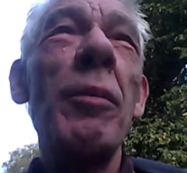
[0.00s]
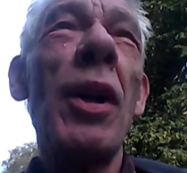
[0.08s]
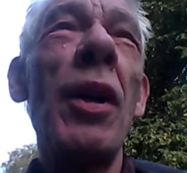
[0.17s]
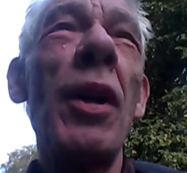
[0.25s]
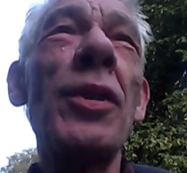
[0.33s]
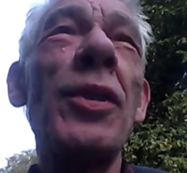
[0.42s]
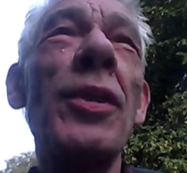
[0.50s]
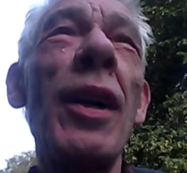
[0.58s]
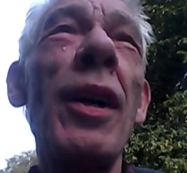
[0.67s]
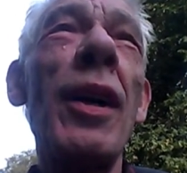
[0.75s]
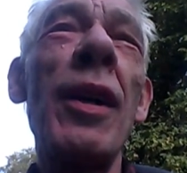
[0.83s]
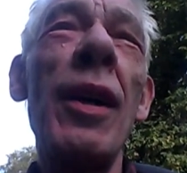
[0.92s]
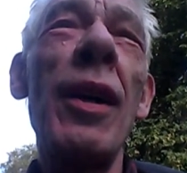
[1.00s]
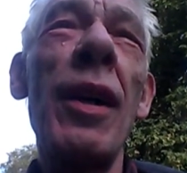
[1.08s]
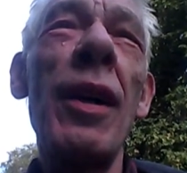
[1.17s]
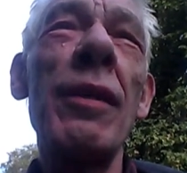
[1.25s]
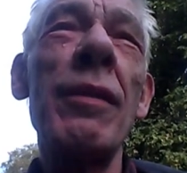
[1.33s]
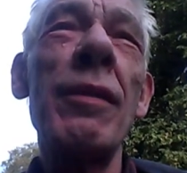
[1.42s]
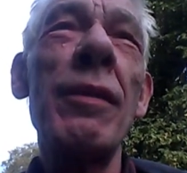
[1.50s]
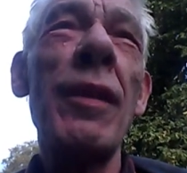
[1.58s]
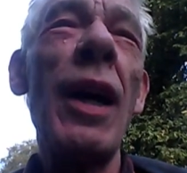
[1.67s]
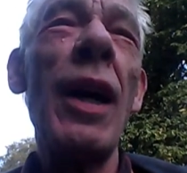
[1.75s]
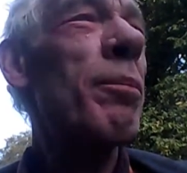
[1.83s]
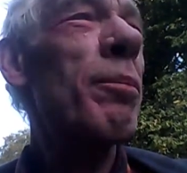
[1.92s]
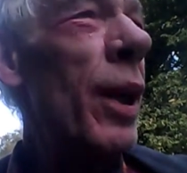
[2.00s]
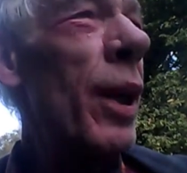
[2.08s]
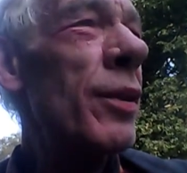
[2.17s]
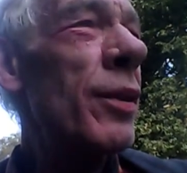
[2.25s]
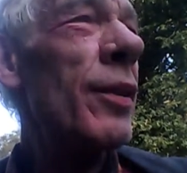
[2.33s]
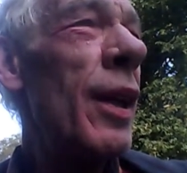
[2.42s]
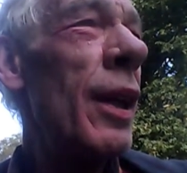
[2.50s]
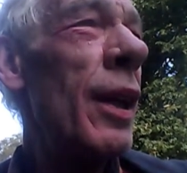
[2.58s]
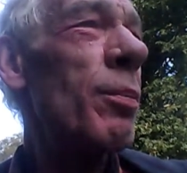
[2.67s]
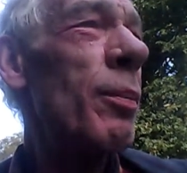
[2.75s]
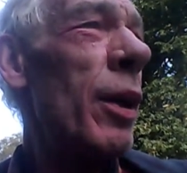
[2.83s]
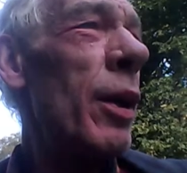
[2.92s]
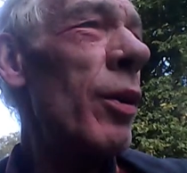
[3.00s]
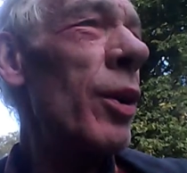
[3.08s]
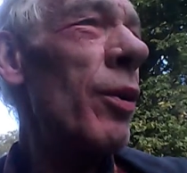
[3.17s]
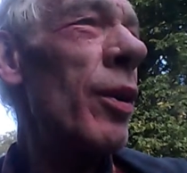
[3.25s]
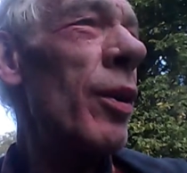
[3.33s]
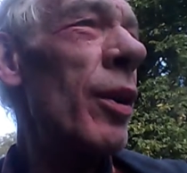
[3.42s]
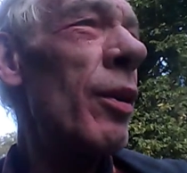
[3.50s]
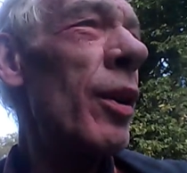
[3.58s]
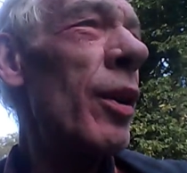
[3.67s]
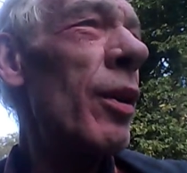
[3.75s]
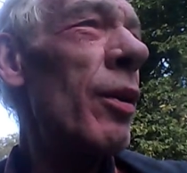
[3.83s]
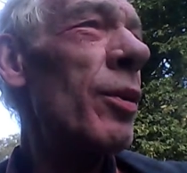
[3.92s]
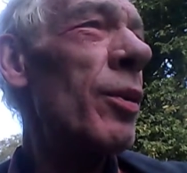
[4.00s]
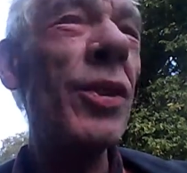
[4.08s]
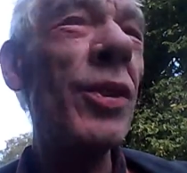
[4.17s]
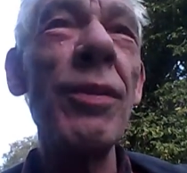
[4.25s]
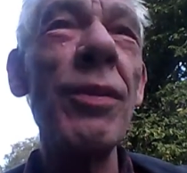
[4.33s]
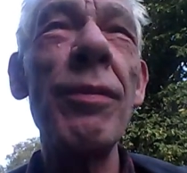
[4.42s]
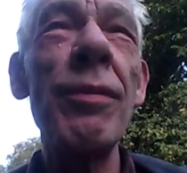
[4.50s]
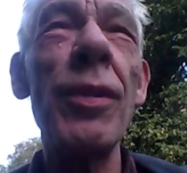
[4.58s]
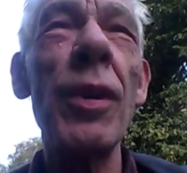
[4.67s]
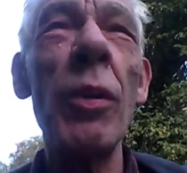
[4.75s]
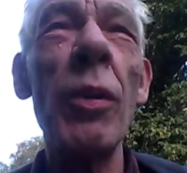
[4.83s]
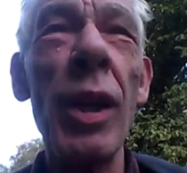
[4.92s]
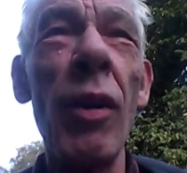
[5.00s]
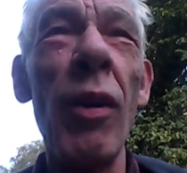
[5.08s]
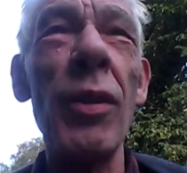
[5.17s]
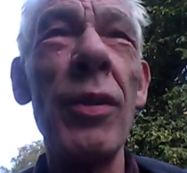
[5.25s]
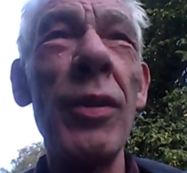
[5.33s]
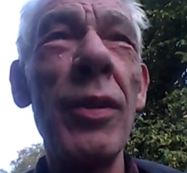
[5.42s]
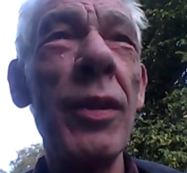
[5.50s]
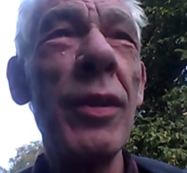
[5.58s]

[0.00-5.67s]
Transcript: Because at present, that's my only reason for going on.